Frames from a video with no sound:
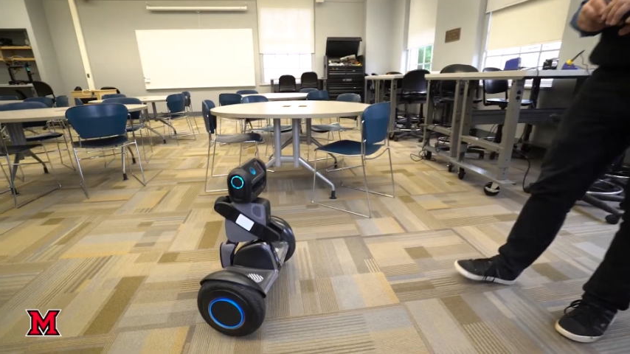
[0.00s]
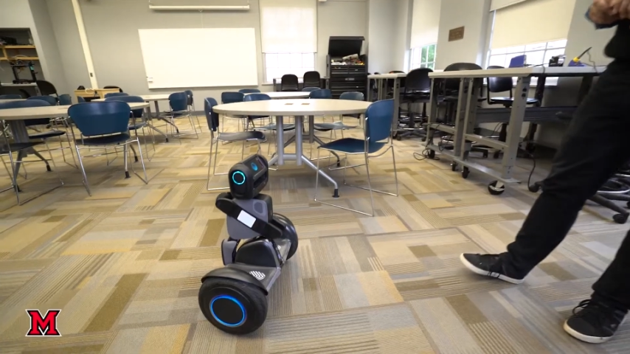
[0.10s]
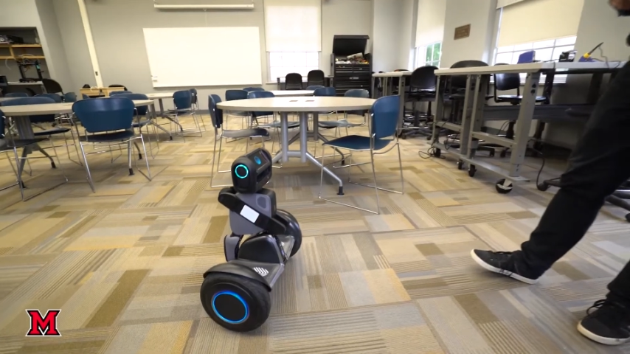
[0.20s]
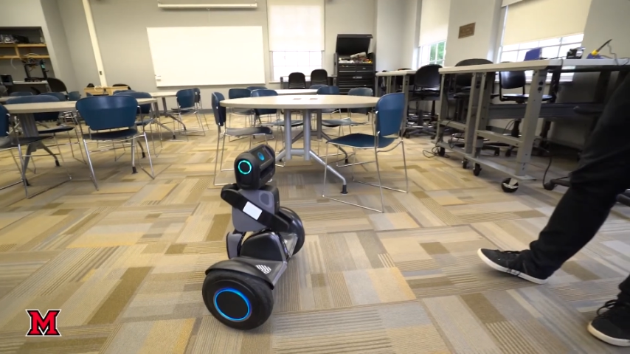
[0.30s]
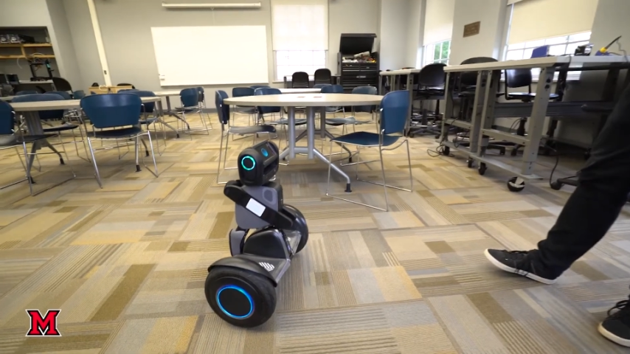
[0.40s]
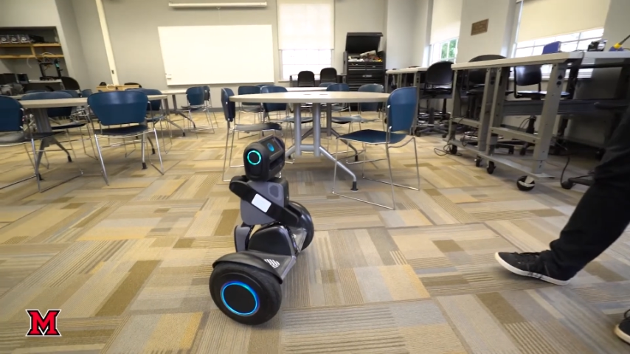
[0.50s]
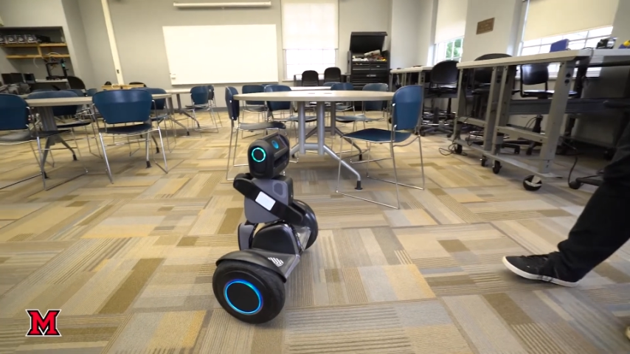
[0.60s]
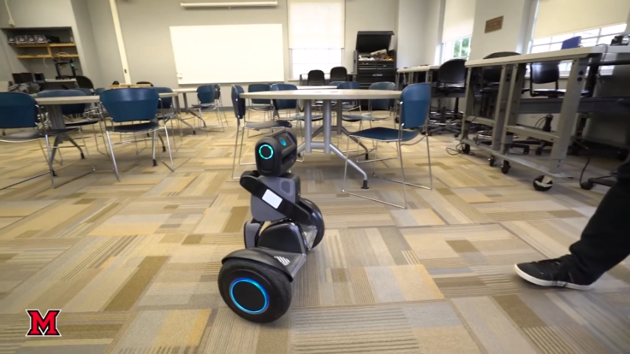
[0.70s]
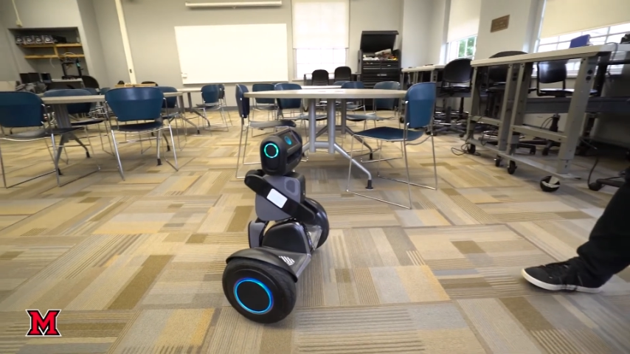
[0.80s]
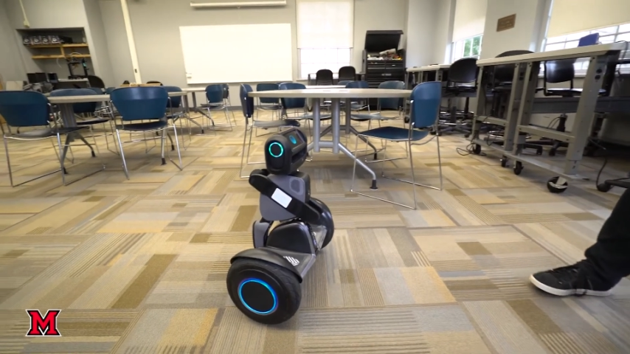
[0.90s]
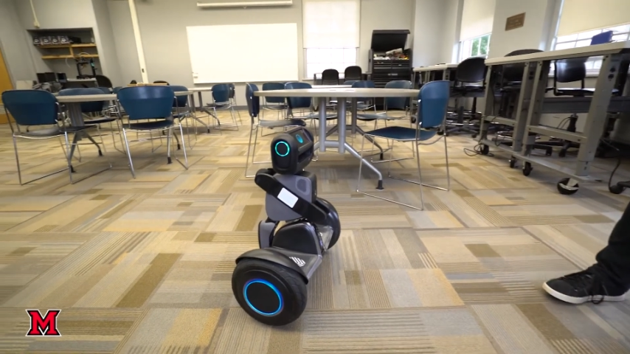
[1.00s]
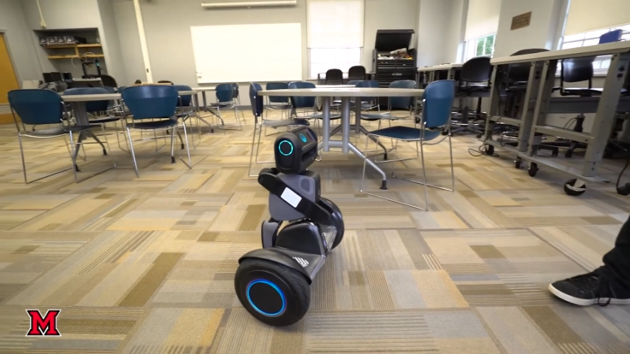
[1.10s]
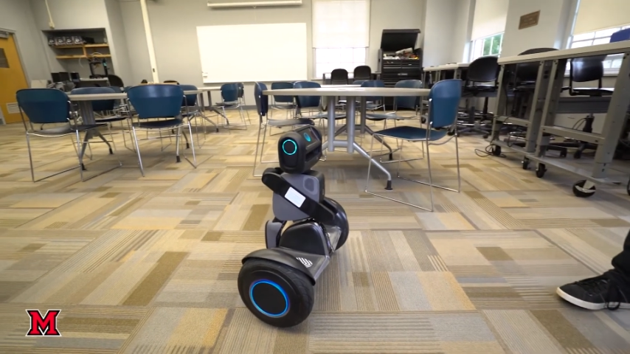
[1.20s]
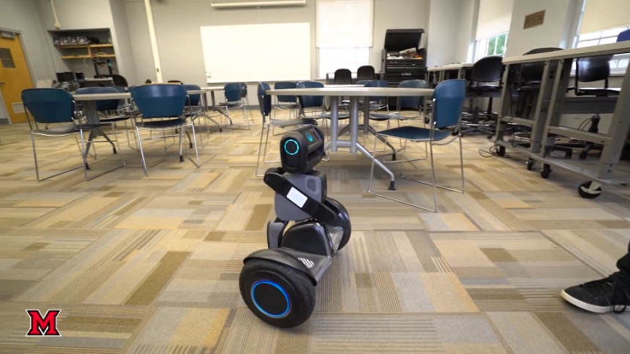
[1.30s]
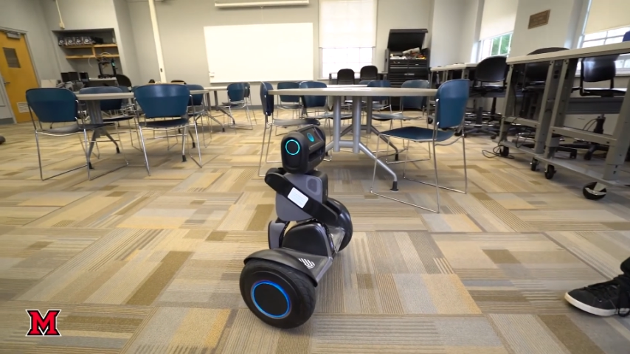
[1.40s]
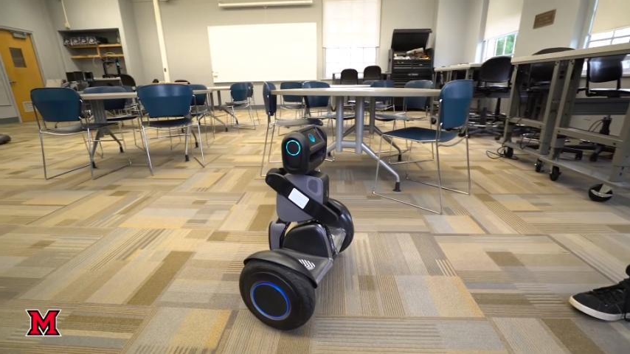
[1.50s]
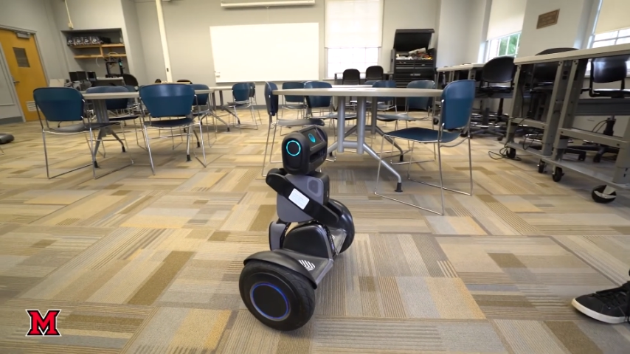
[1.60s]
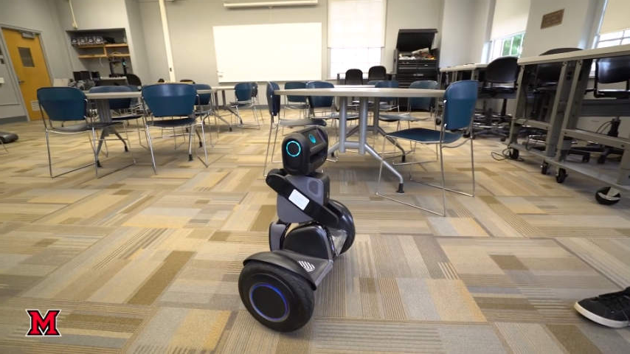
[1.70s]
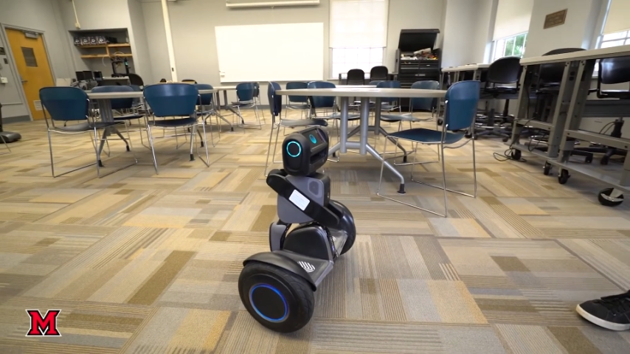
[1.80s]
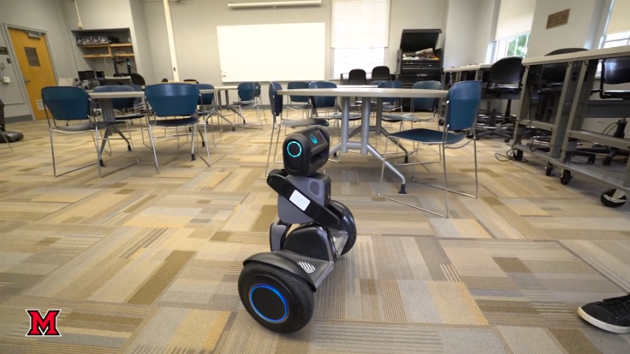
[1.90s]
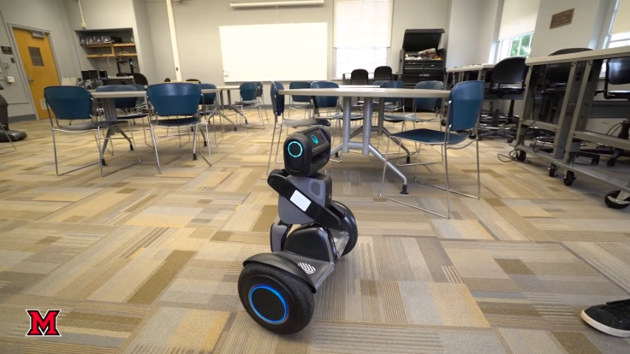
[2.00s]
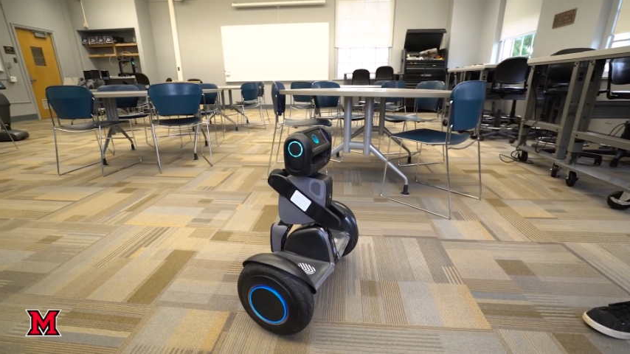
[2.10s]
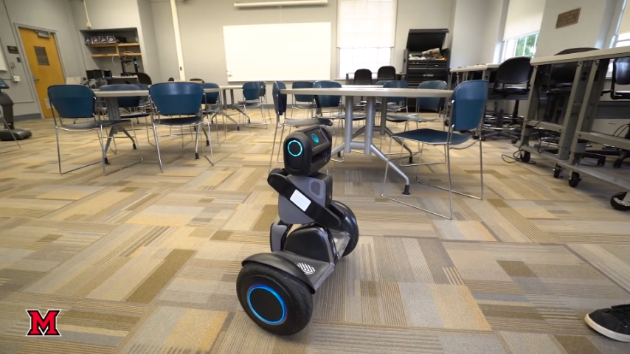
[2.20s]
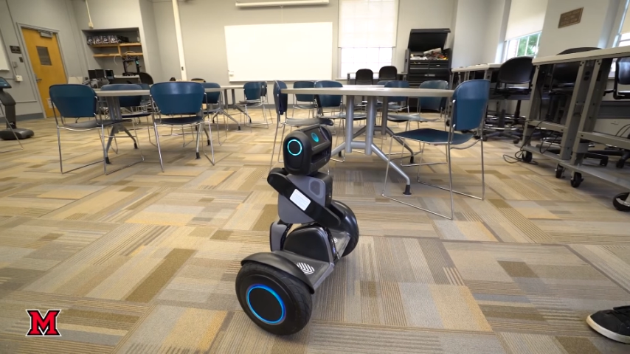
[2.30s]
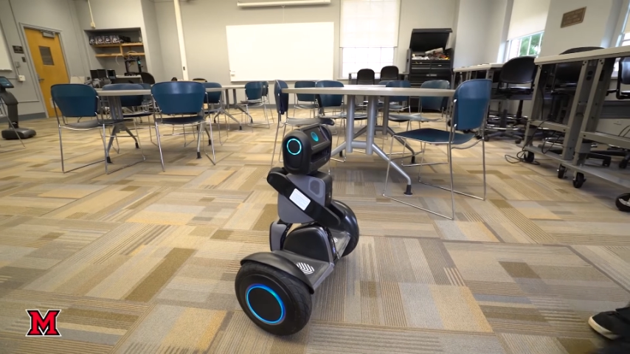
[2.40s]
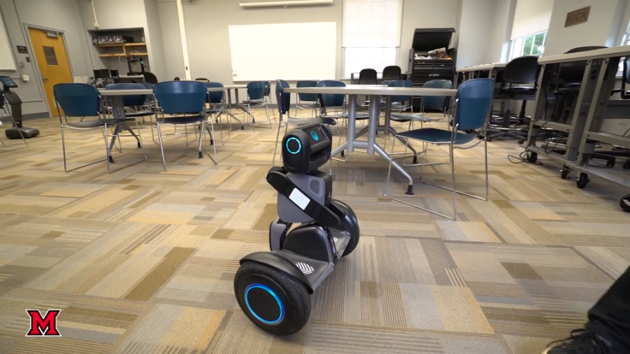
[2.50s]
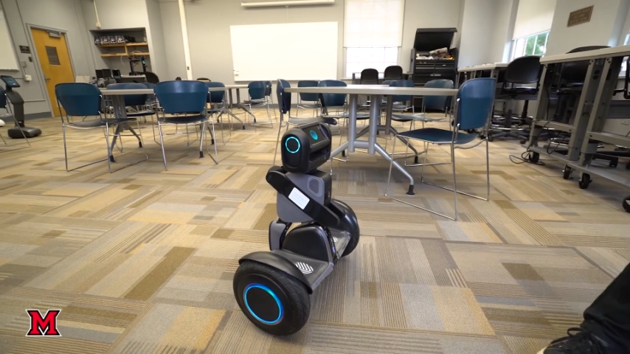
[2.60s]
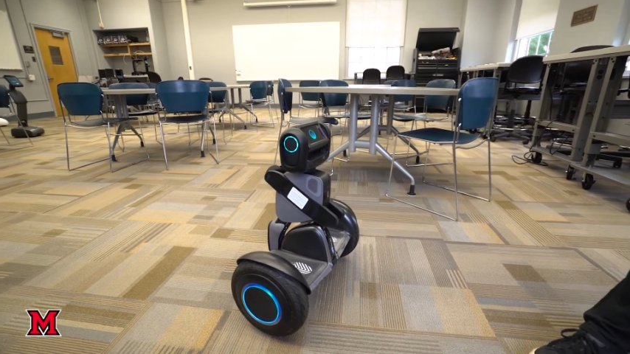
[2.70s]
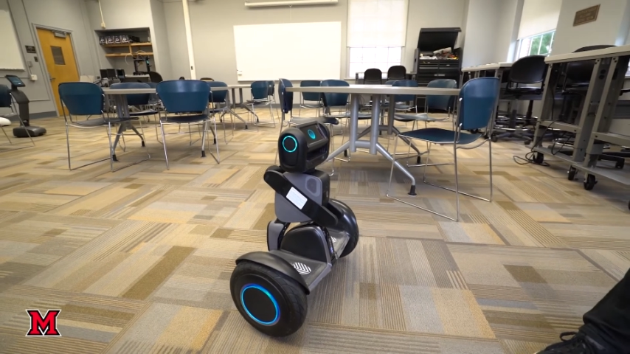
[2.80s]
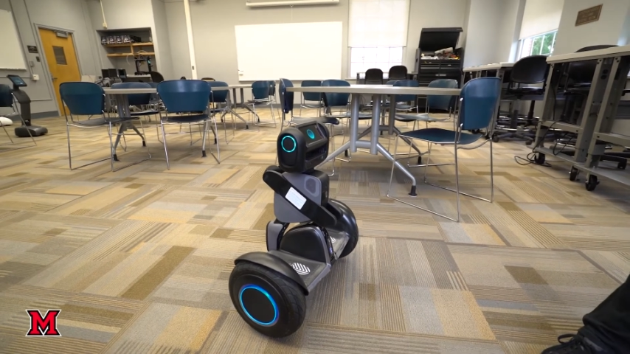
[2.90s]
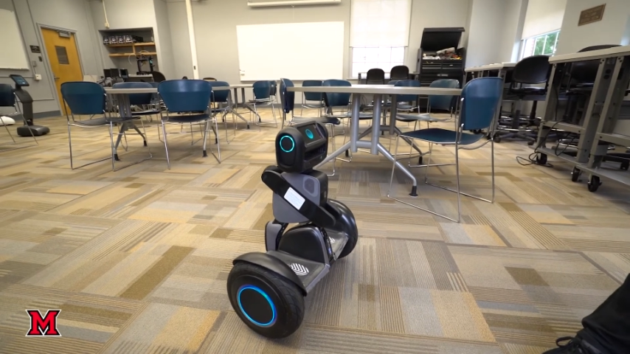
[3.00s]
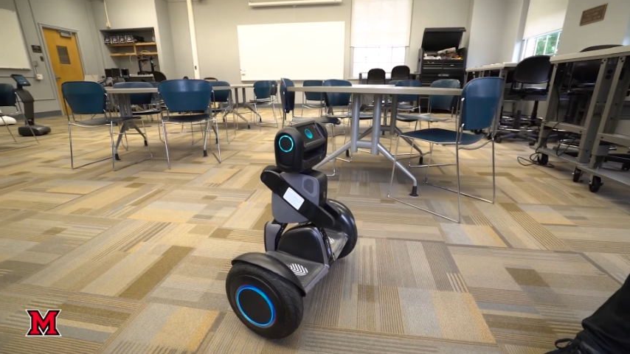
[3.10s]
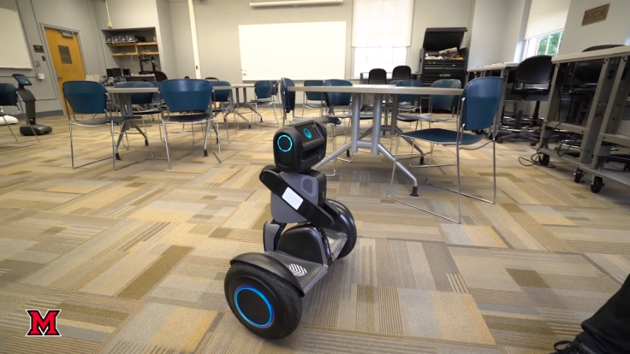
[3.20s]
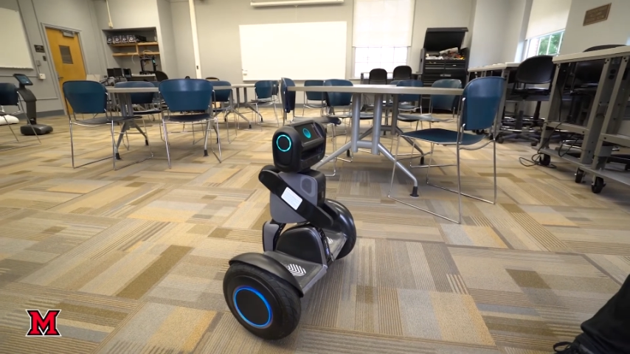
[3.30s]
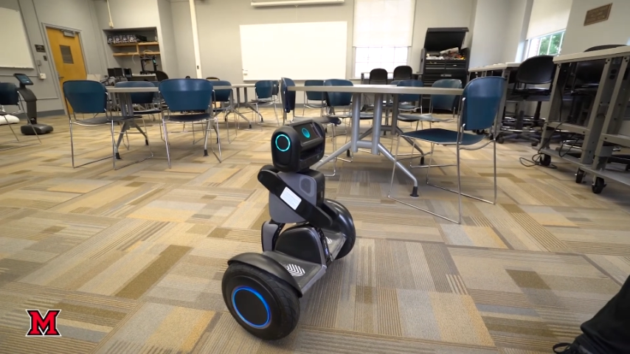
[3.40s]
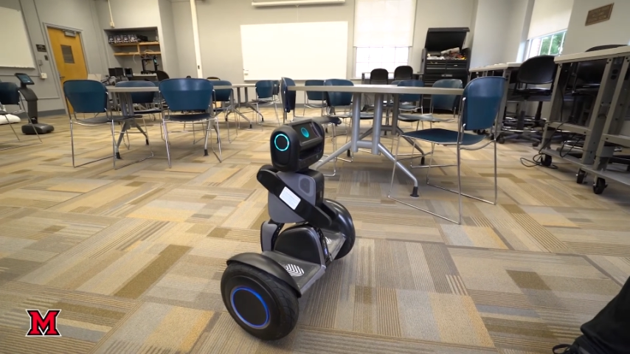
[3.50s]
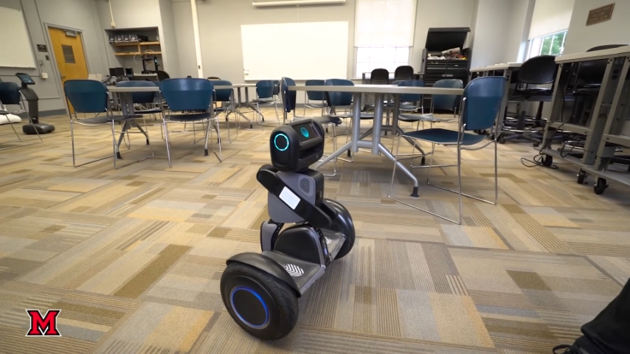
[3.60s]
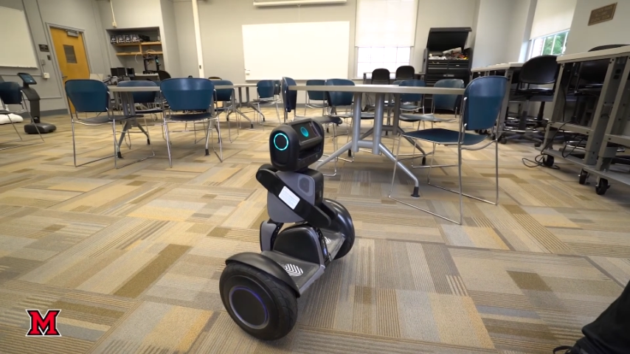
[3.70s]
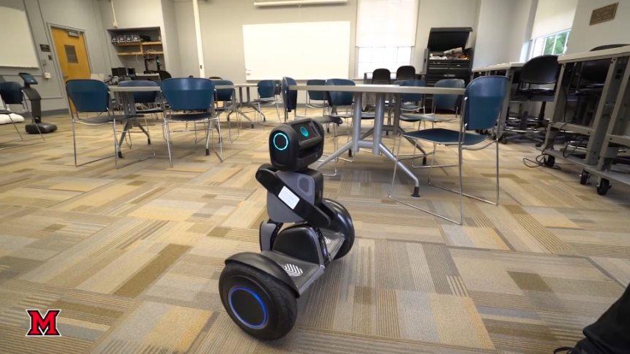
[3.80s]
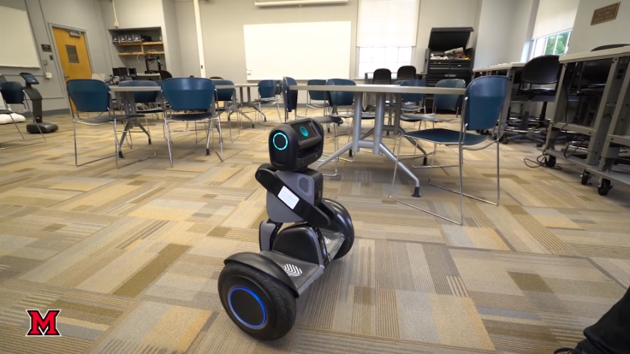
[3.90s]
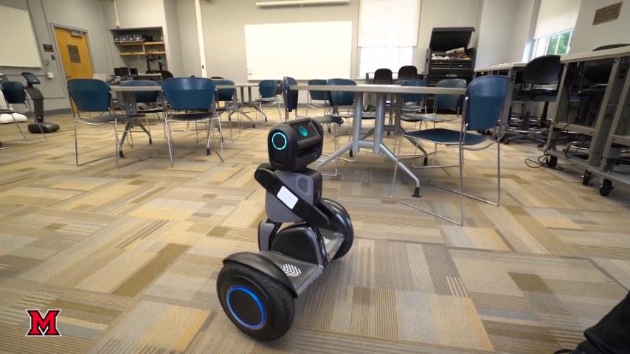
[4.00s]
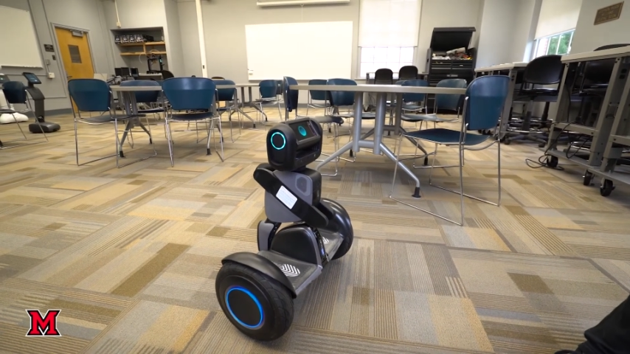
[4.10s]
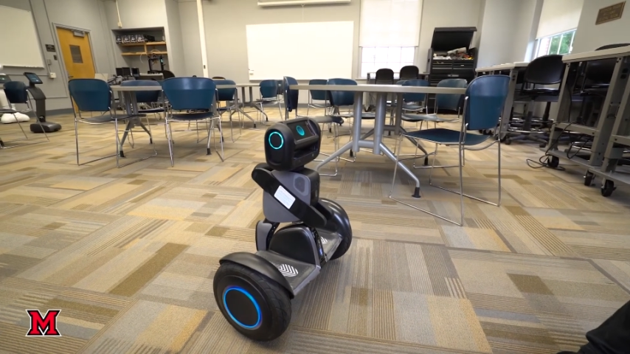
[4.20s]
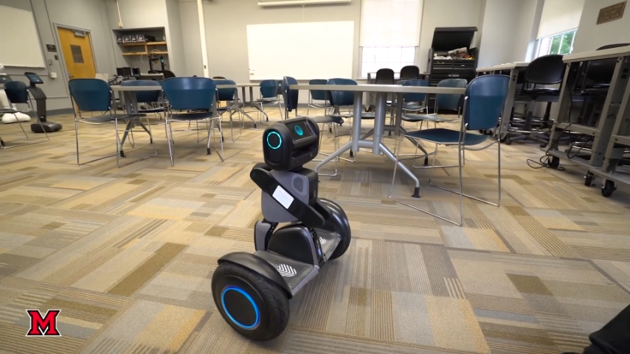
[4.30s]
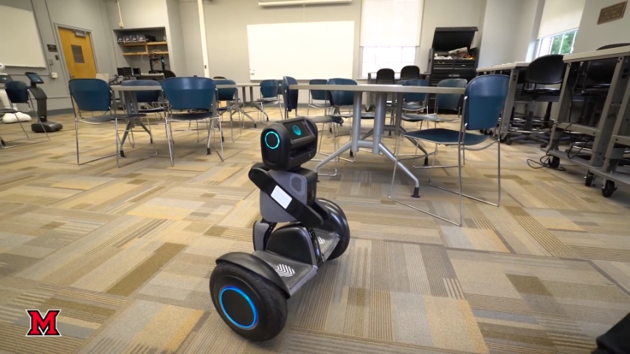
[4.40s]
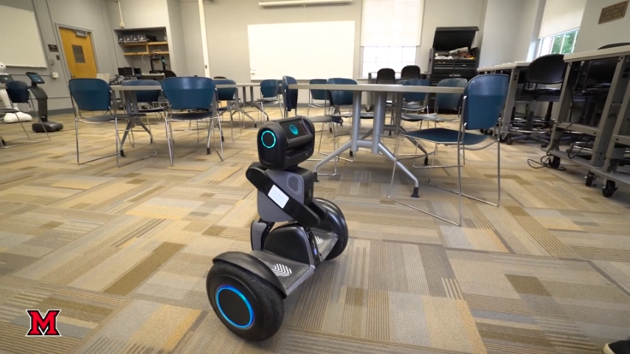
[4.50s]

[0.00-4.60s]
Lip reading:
[unreadable: no face in view]